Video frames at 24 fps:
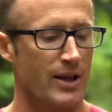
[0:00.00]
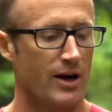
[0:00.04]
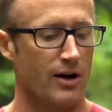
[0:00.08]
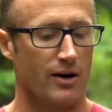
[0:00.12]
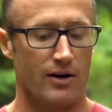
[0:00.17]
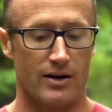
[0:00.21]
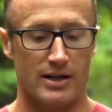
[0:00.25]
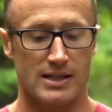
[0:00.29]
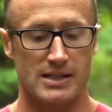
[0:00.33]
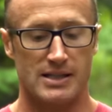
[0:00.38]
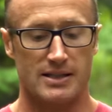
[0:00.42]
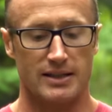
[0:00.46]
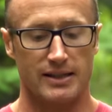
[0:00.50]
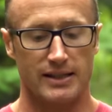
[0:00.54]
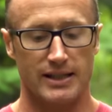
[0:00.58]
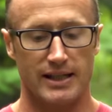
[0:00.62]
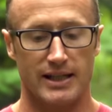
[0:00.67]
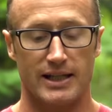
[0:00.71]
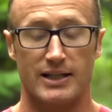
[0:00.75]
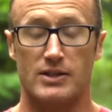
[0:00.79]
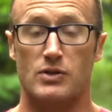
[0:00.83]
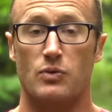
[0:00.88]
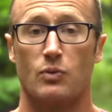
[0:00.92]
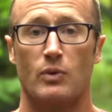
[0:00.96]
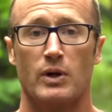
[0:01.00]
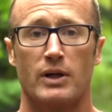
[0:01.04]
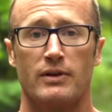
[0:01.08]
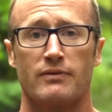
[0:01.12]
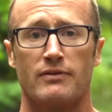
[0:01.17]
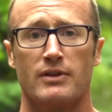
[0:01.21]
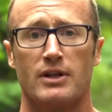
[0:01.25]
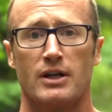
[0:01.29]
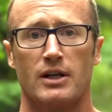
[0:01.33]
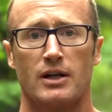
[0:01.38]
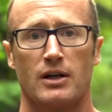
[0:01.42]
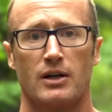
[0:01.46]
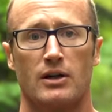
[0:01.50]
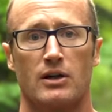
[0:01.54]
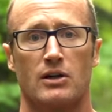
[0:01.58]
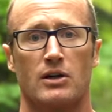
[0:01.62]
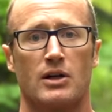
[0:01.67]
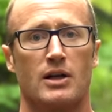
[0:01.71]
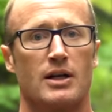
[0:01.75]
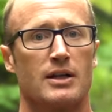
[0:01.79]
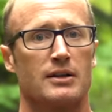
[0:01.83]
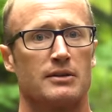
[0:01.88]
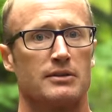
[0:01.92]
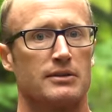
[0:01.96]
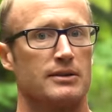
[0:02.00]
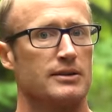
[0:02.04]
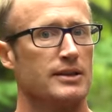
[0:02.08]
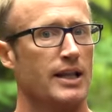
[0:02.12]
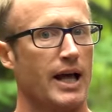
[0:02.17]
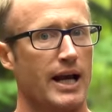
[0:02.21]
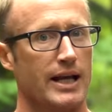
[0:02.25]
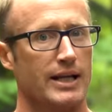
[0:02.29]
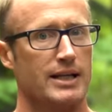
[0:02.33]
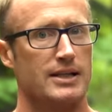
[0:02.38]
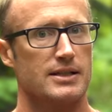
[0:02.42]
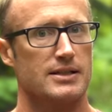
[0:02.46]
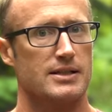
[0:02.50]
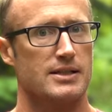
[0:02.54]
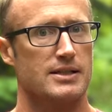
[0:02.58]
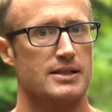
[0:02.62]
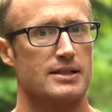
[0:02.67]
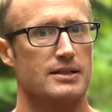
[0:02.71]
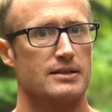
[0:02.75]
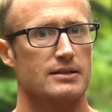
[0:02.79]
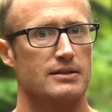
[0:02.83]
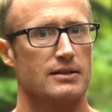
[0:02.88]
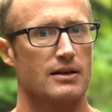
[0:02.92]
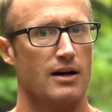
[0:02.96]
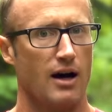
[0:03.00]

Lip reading: Honestly, it's one of their lightest